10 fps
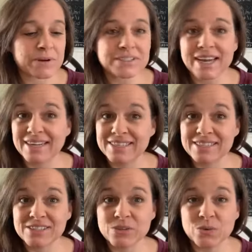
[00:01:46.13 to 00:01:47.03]
pertains
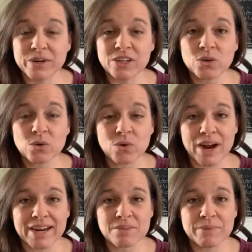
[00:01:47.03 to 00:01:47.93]
to you
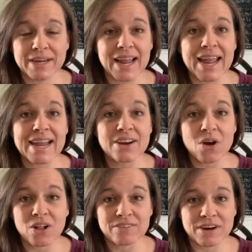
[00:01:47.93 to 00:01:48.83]
quite a bit and
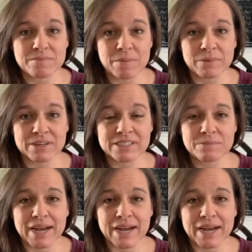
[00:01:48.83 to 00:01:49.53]
all of our members,